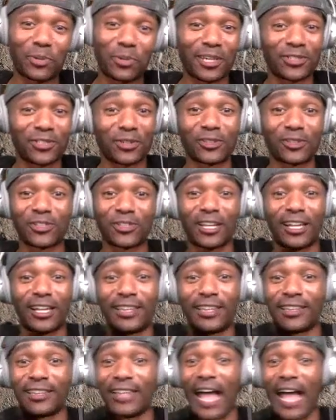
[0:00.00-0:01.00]
because there's
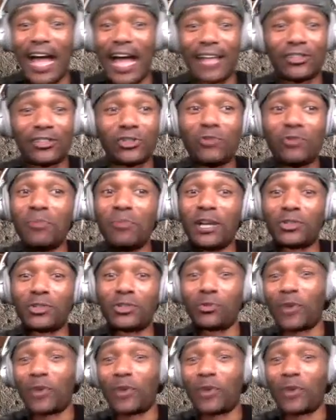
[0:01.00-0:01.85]
too much